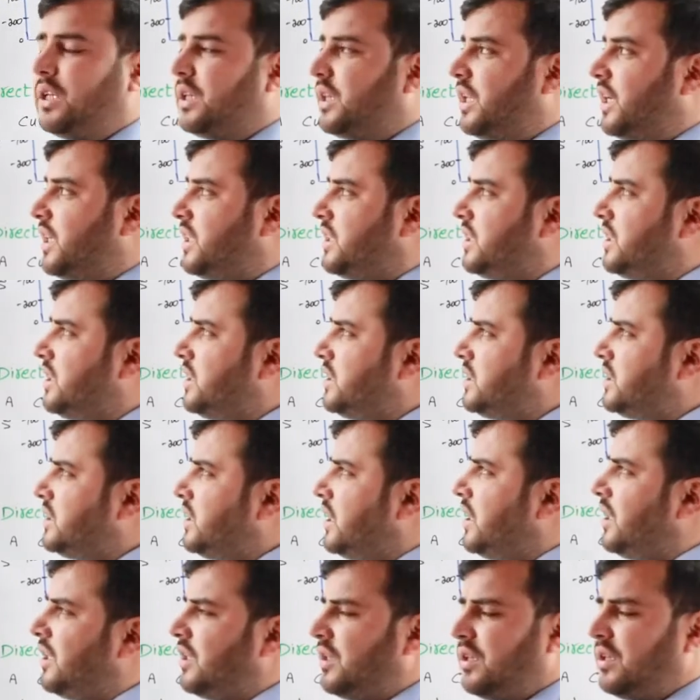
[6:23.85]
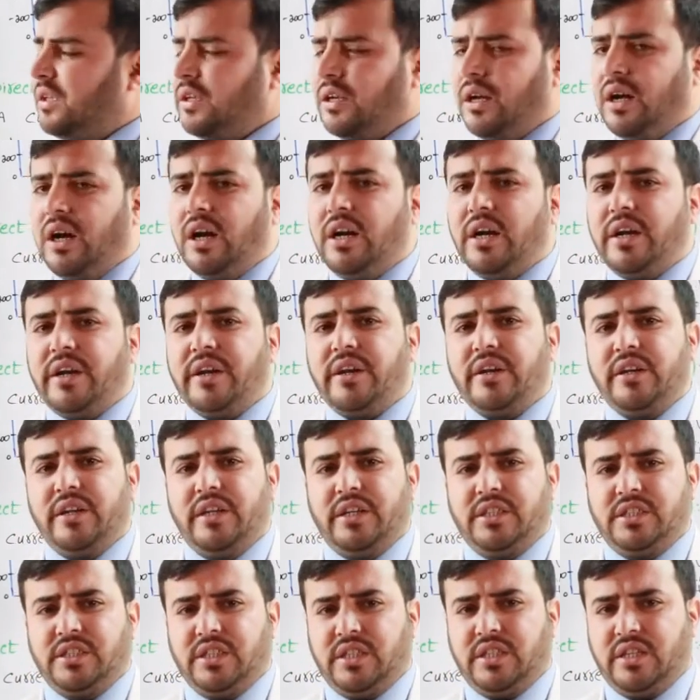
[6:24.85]
that is
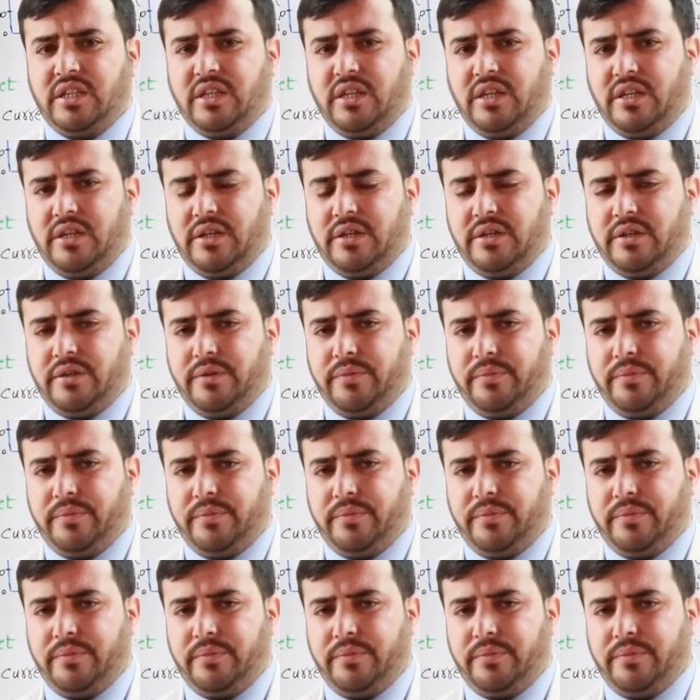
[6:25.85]
alternating current.